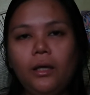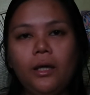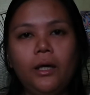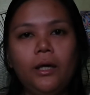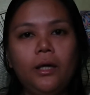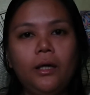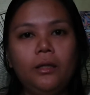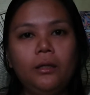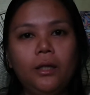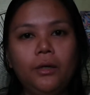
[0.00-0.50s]

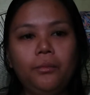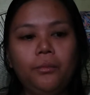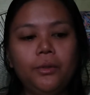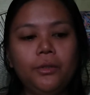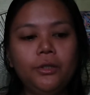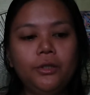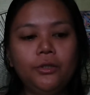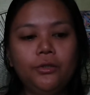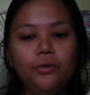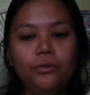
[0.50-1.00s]
and I
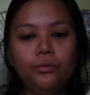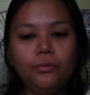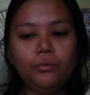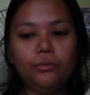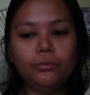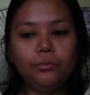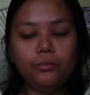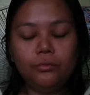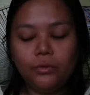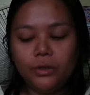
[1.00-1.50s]
wanted to
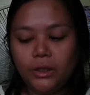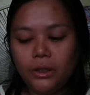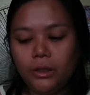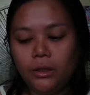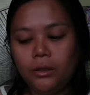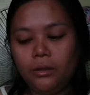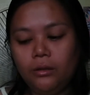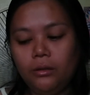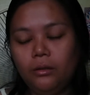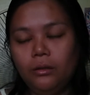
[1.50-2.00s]

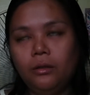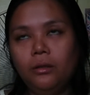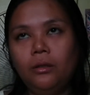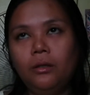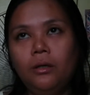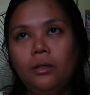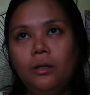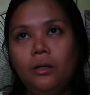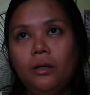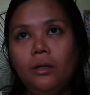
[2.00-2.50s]
read
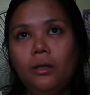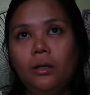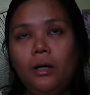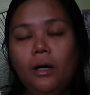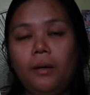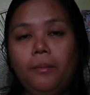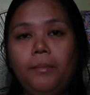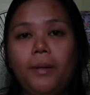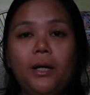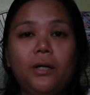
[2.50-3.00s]

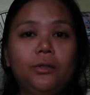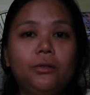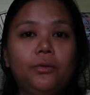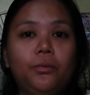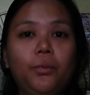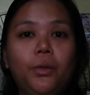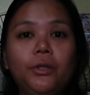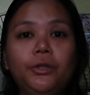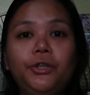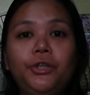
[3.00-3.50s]
about
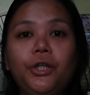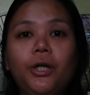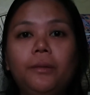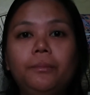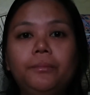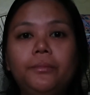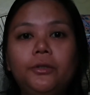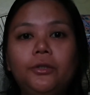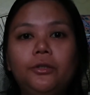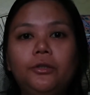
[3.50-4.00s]
1
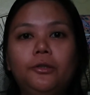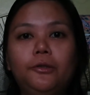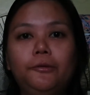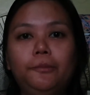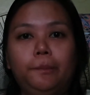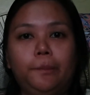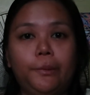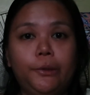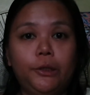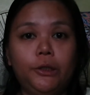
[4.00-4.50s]

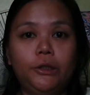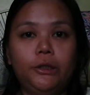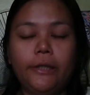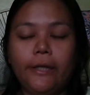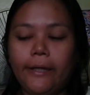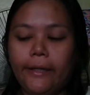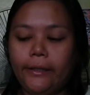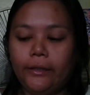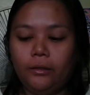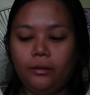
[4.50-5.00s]
chapter per
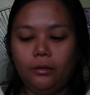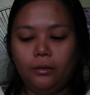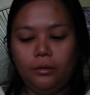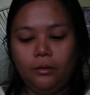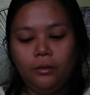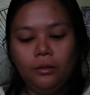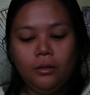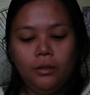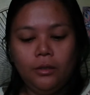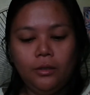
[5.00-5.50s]
night.
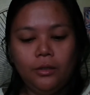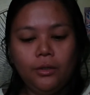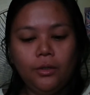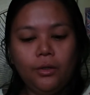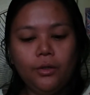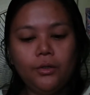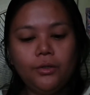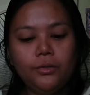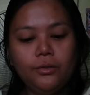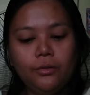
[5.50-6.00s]

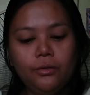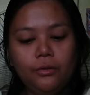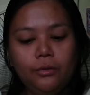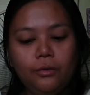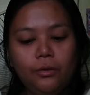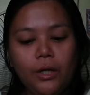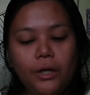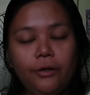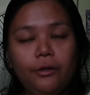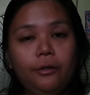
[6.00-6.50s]

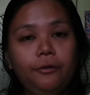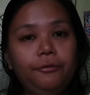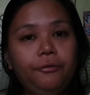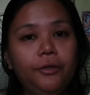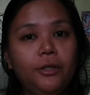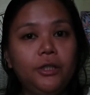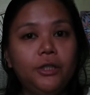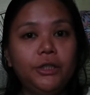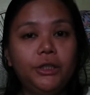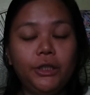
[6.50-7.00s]
So I will
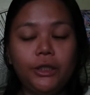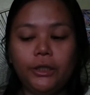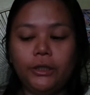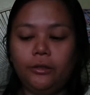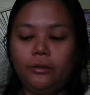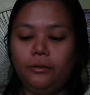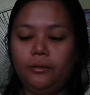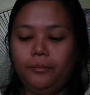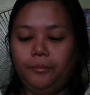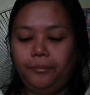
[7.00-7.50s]
finish it.